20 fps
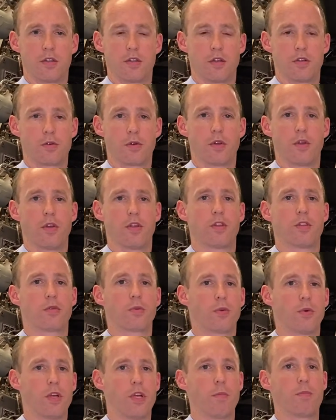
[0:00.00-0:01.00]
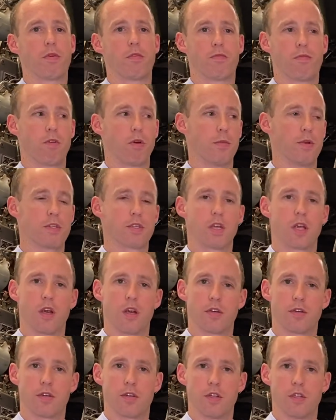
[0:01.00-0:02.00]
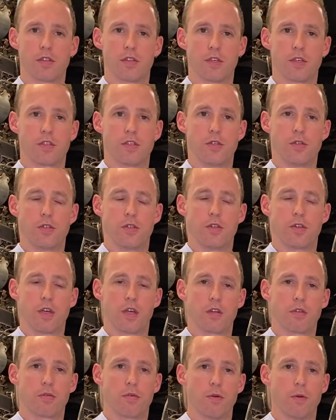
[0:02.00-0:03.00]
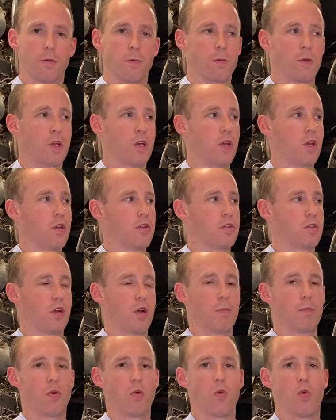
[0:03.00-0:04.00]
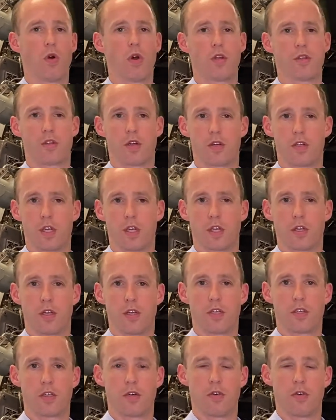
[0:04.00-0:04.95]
there's really 3 performance characteristics you should think through. So number 1 is articulation